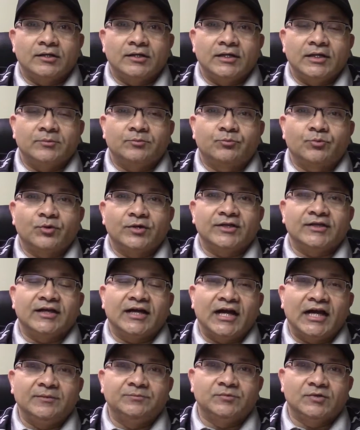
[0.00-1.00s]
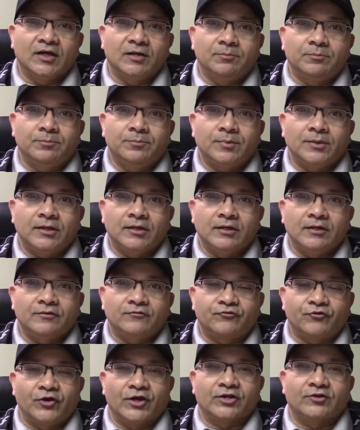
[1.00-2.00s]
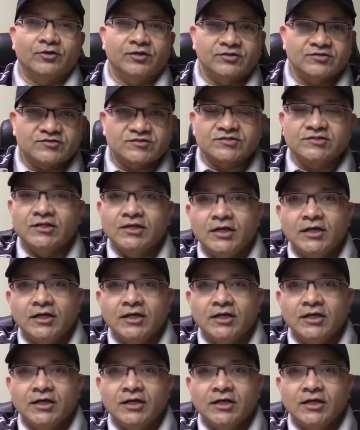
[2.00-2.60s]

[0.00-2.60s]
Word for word: a pretty hyped up fragrance,